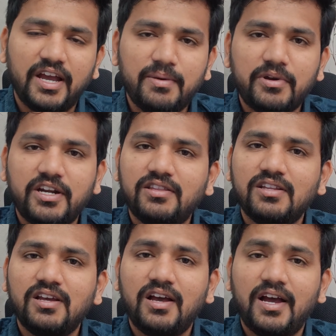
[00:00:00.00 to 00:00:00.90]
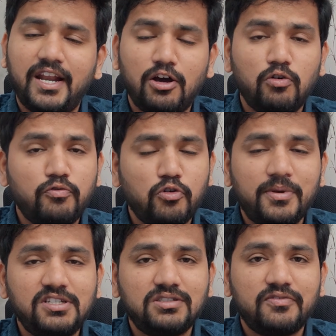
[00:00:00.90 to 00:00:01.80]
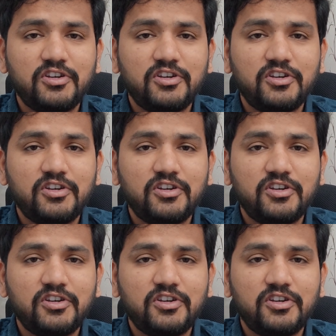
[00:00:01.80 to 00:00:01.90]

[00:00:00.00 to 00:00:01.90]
I am Ranit and I have 4+ years